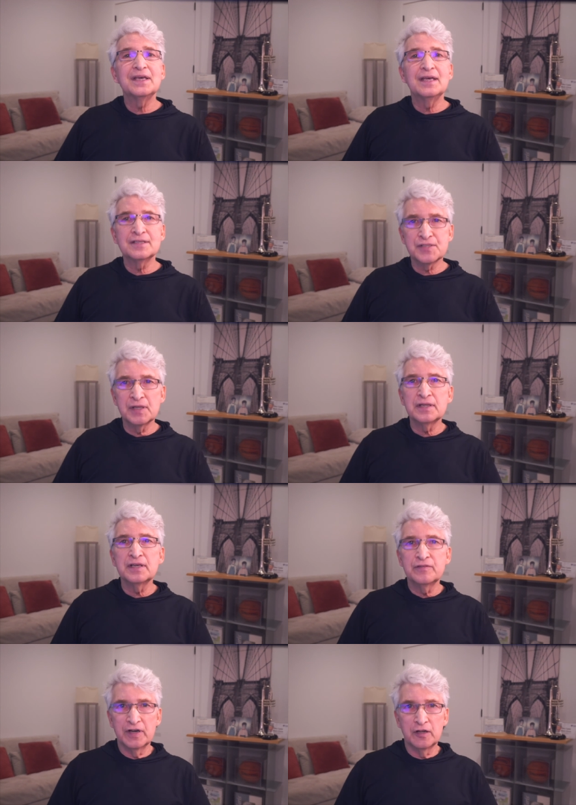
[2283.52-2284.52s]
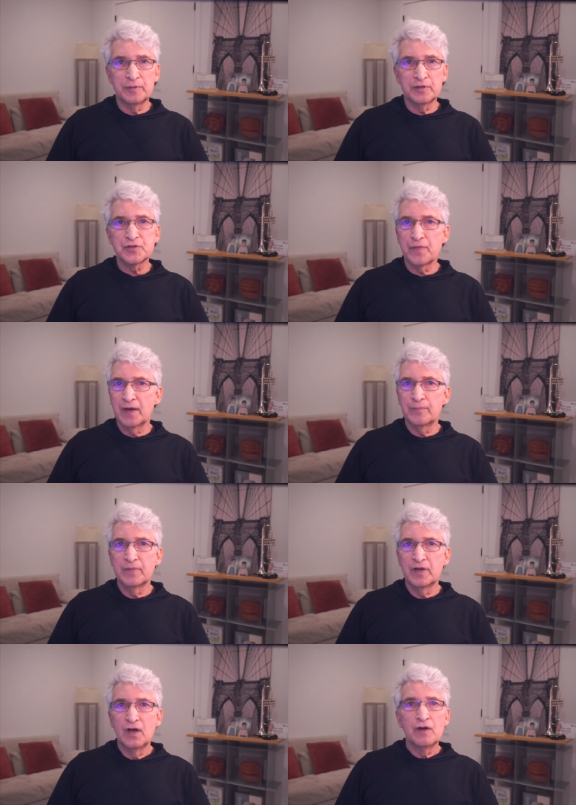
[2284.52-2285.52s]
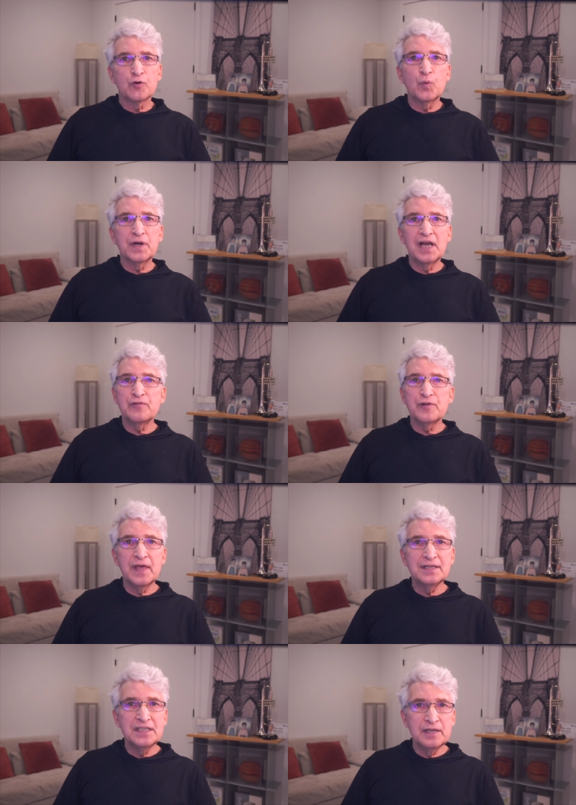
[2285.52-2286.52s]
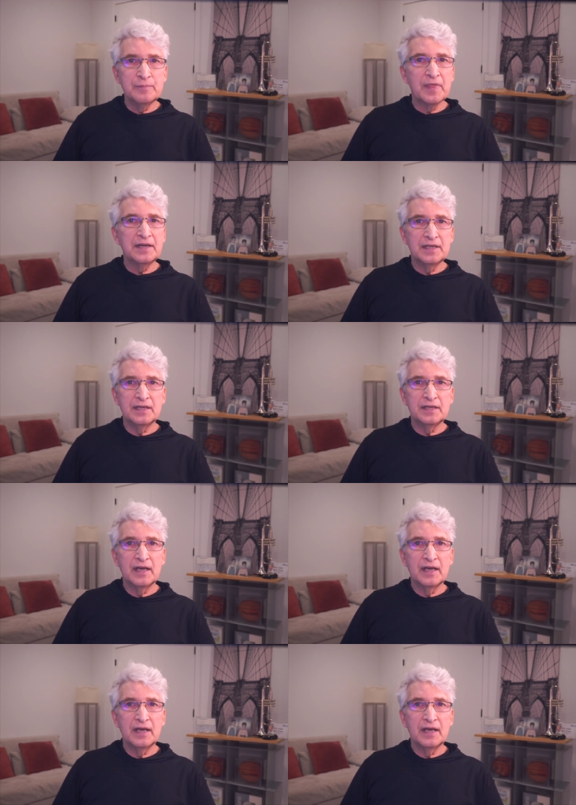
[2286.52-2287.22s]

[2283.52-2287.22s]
instantly available to them for whatever they deem they need